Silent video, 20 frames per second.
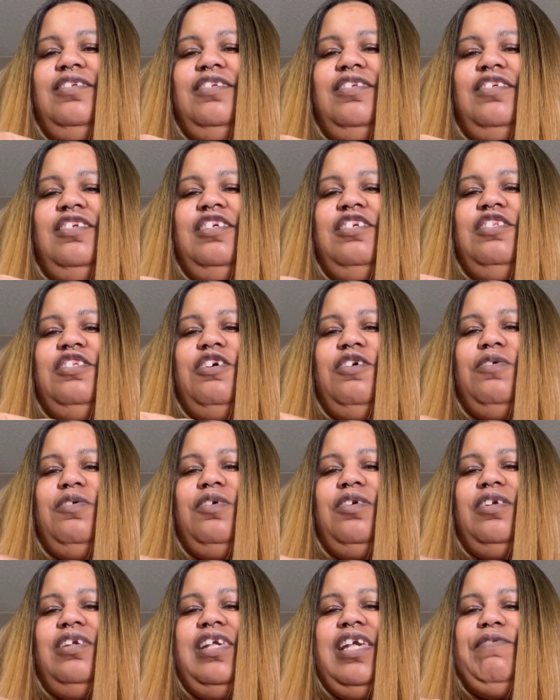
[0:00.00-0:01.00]
you
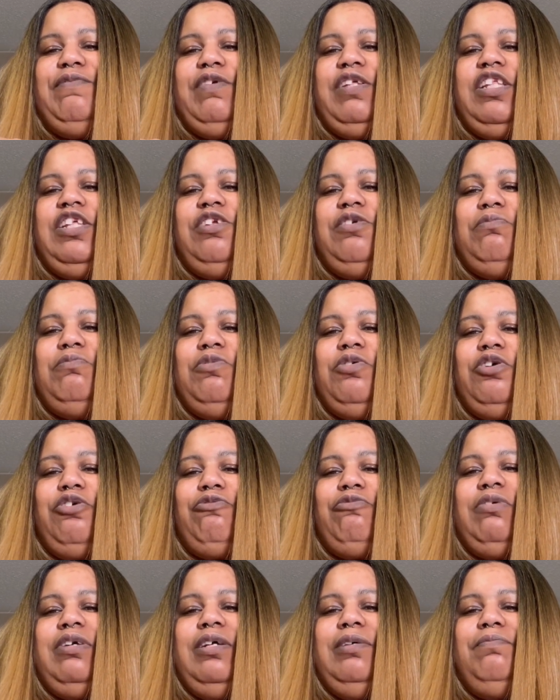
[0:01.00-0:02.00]
know, giving a little more
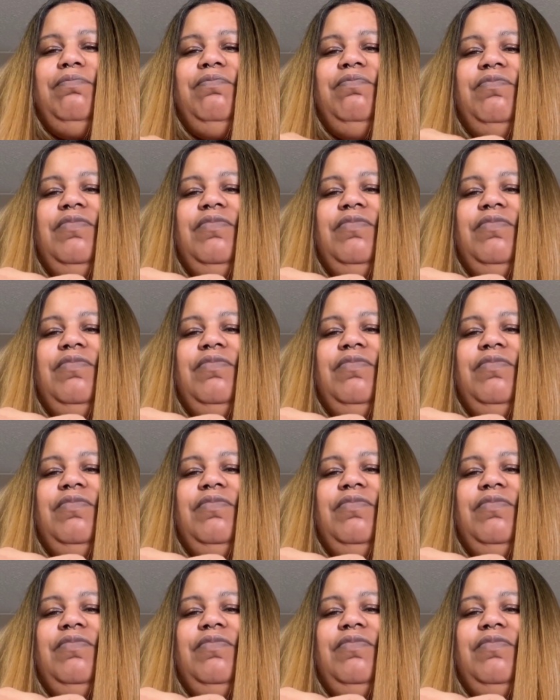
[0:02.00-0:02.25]
grip.